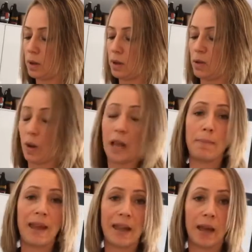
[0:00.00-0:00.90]
is when I
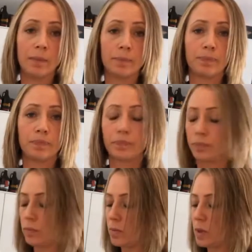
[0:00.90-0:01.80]
make it.
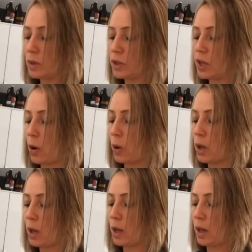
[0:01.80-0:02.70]
So
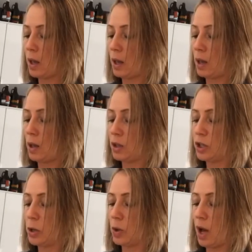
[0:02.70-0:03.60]

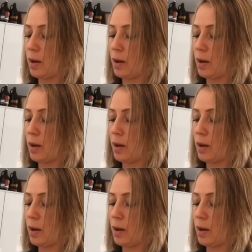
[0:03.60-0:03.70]
you